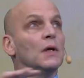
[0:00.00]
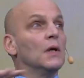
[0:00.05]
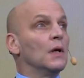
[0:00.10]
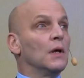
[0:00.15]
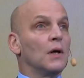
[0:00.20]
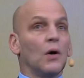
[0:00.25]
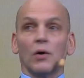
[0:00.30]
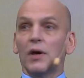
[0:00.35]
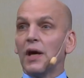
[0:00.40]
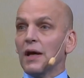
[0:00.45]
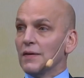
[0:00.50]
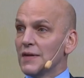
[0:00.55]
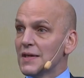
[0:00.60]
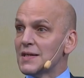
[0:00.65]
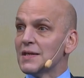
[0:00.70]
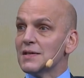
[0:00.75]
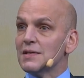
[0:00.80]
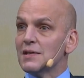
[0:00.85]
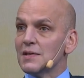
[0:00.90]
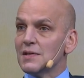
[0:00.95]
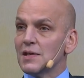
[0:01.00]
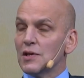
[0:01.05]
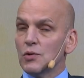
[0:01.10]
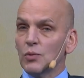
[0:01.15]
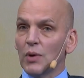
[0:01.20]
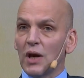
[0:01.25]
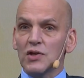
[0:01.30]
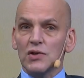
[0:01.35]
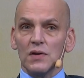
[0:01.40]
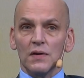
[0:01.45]
Okay, this is the
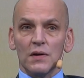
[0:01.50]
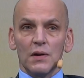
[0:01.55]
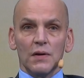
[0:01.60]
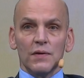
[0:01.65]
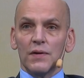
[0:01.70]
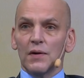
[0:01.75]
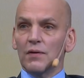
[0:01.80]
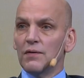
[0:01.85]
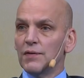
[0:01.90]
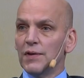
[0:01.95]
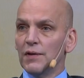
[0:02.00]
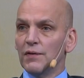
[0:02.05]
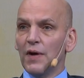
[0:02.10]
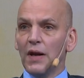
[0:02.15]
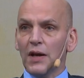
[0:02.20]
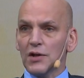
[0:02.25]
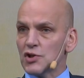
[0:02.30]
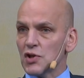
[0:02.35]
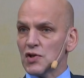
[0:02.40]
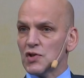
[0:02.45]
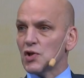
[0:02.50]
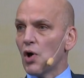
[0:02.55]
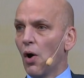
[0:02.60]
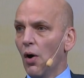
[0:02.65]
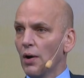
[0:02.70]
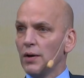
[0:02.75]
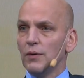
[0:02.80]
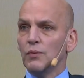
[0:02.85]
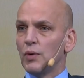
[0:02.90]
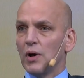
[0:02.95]
situation. The, the, the village is
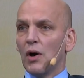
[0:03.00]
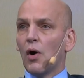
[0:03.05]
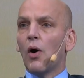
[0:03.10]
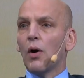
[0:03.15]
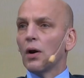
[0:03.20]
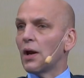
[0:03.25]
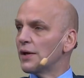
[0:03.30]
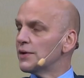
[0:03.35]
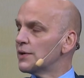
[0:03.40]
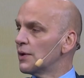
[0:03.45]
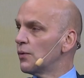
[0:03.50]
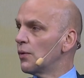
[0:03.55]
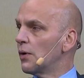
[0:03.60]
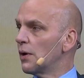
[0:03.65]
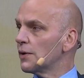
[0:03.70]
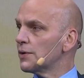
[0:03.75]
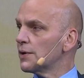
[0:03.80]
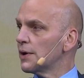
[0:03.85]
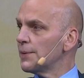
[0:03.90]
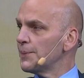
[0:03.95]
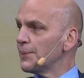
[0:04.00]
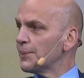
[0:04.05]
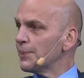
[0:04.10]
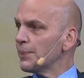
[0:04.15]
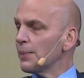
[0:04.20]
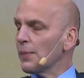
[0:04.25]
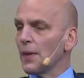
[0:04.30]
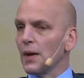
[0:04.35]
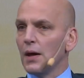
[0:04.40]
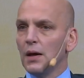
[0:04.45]
gone. We are all underwater
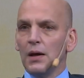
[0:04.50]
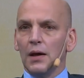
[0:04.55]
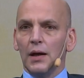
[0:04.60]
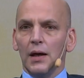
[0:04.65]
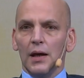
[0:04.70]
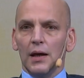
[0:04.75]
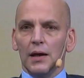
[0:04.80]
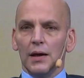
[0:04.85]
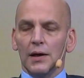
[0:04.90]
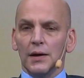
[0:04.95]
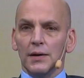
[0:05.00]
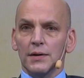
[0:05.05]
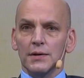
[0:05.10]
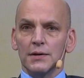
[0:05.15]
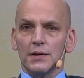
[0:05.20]
and